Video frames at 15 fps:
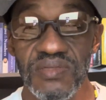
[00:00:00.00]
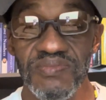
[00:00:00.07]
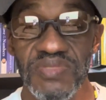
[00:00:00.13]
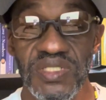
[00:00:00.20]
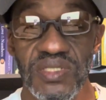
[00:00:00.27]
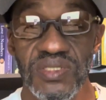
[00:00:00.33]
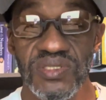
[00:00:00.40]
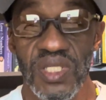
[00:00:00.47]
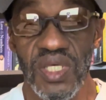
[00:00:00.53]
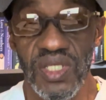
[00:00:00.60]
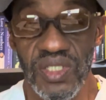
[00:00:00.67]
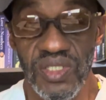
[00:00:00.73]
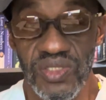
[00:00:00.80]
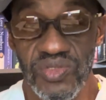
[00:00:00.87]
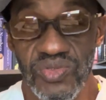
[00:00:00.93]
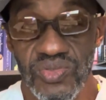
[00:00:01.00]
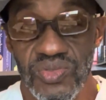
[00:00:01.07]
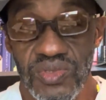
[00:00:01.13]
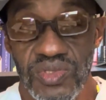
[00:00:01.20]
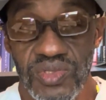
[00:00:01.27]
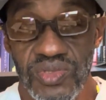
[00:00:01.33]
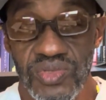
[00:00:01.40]
because you
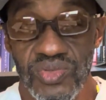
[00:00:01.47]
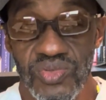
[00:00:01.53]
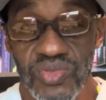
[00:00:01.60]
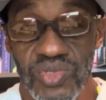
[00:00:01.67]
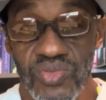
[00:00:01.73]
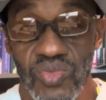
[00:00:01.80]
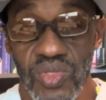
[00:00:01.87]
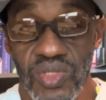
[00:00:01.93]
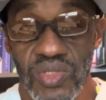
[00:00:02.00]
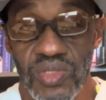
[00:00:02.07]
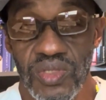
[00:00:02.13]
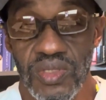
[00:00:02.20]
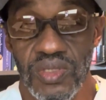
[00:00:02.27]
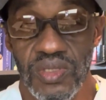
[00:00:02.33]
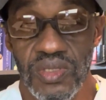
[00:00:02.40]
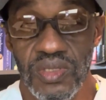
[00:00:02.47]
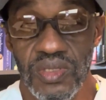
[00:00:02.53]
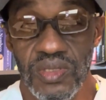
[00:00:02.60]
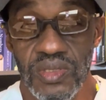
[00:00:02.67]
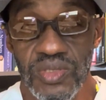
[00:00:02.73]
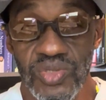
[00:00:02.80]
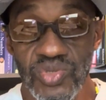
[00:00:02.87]
were
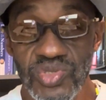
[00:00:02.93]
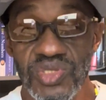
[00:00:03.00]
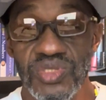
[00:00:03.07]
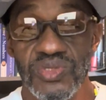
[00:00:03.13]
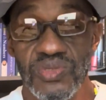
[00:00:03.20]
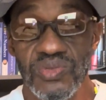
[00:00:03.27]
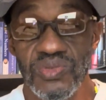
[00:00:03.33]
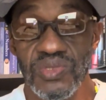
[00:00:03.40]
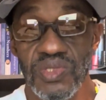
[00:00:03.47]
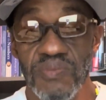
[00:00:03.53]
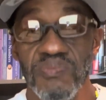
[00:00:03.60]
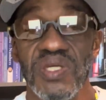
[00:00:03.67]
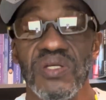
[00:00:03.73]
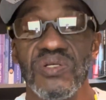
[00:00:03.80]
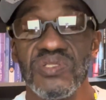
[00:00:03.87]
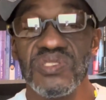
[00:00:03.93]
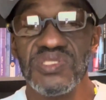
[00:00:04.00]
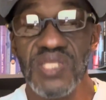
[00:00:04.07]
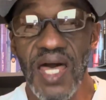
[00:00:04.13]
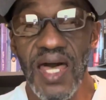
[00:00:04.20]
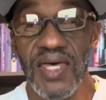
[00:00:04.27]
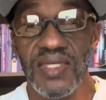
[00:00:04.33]
used to the bigger
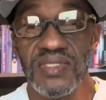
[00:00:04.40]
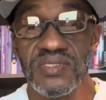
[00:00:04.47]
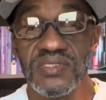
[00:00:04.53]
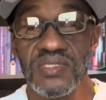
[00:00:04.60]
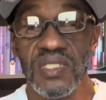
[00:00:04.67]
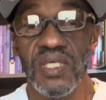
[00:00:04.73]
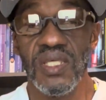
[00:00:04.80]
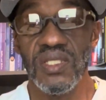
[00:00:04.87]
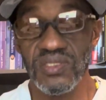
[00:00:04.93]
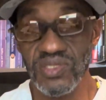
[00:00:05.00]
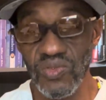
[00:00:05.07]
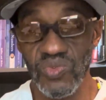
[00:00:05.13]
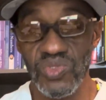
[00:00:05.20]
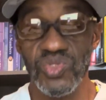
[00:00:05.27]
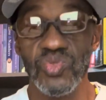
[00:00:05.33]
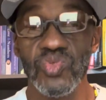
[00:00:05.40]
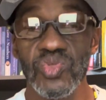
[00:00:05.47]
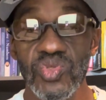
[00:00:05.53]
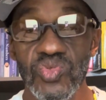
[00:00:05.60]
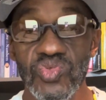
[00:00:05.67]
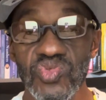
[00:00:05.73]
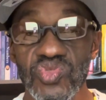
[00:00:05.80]
size. So when you
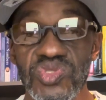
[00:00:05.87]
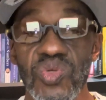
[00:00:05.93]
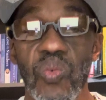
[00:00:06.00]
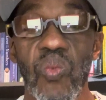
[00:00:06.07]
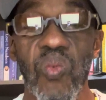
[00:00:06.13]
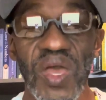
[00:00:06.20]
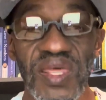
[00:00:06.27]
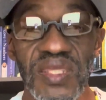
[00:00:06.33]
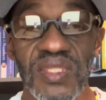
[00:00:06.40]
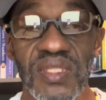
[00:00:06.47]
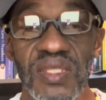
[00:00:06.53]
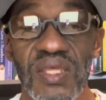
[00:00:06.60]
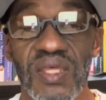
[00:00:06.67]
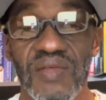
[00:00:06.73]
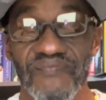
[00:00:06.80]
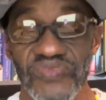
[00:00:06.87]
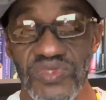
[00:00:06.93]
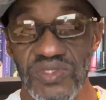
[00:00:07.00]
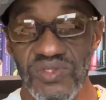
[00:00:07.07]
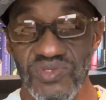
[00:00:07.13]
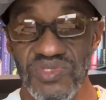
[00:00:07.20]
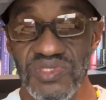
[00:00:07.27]
lose the weight,
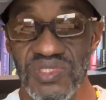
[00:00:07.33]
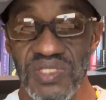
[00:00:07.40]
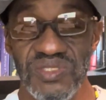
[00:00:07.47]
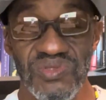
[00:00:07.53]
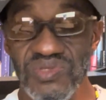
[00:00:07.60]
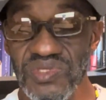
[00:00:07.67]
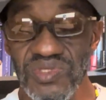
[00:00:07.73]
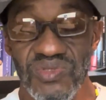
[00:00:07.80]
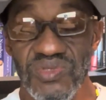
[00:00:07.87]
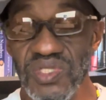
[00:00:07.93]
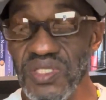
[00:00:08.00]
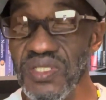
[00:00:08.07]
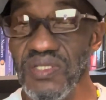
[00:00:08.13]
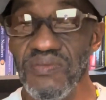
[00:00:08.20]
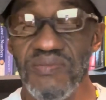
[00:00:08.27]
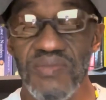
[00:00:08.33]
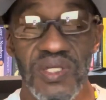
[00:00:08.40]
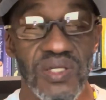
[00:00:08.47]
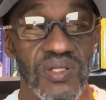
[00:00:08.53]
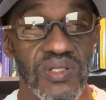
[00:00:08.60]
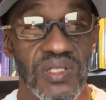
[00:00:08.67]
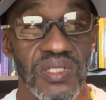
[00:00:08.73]
you look in the
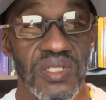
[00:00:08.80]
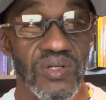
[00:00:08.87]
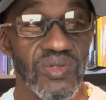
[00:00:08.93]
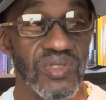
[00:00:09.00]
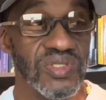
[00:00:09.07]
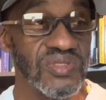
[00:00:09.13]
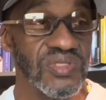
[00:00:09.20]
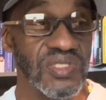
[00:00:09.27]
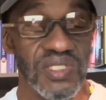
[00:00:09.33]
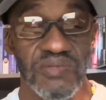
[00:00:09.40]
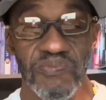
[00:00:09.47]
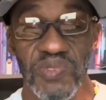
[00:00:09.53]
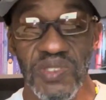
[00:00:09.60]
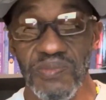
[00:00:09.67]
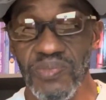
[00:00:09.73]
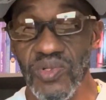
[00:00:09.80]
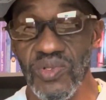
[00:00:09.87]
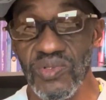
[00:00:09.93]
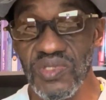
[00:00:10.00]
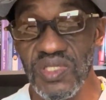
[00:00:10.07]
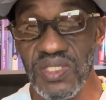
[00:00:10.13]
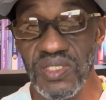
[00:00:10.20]
mirror or you think people gonna
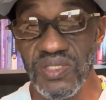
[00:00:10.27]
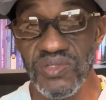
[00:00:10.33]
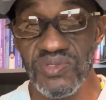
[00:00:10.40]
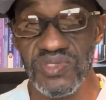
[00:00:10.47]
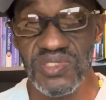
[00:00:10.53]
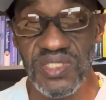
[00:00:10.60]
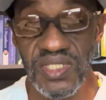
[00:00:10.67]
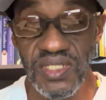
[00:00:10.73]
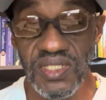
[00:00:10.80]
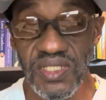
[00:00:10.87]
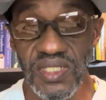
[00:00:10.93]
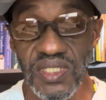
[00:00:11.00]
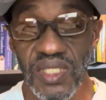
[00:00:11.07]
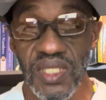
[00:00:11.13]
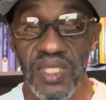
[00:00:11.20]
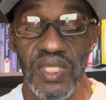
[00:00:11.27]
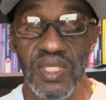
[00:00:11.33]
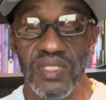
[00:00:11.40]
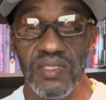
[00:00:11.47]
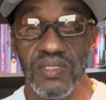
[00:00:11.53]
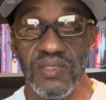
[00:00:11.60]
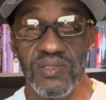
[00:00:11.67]
think you're skinny.
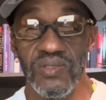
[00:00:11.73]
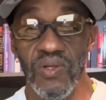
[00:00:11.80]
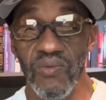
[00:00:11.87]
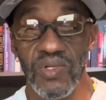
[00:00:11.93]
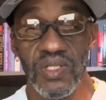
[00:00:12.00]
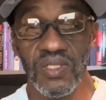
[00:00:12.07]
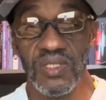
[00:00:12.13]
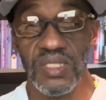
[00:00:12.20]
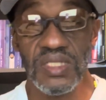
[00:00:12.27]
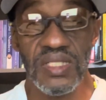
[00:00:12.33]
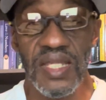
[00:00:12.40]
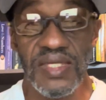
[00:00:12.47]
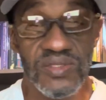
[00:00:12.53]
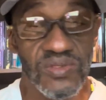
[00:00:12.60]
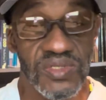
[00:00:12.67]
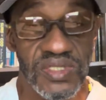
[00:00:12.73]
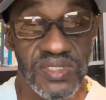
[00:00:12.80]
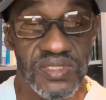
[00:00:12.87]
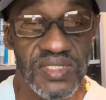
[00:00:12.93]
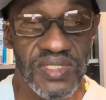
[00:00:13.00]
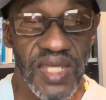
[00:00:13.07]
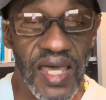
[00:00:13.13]
You don't want to look like you looked
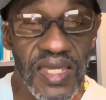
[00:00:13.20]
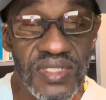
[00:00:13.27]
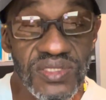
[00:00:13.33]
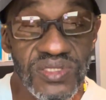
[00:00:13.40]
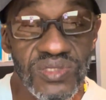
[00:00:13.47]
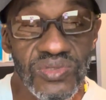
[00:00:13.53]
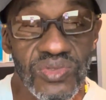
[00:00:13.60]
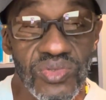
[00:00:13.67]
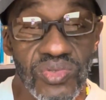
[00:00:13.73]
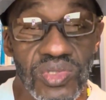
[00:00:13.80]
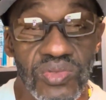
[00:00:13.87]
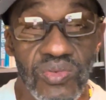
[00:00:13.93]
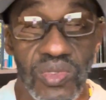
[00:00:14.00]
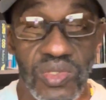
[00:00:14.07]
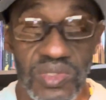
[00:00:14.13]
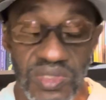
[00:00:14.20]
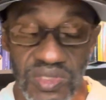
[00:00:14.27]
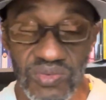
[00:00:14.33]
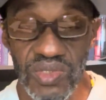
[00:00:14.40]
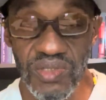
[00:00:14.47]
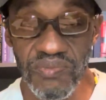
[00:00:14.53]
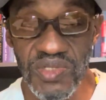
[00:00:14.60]
in high school. You
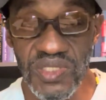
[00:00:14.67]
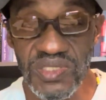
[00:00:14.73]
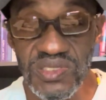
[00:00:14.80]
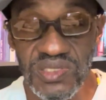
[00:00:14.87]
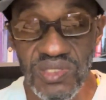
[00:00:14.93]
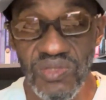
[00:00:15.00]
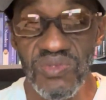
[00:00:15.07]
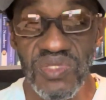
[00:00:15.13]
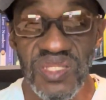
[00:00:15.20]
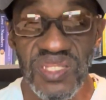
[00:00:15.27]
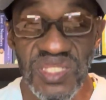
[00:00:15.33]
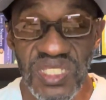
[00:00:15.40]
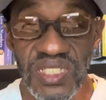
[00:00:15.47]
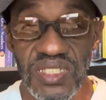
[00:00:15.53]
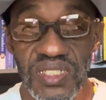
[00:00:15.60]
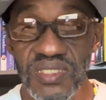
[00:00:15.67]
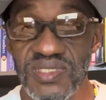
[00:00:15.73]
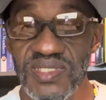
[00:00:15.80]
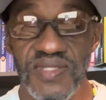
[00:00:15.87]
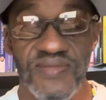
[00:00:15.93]
want to be a certain thickness.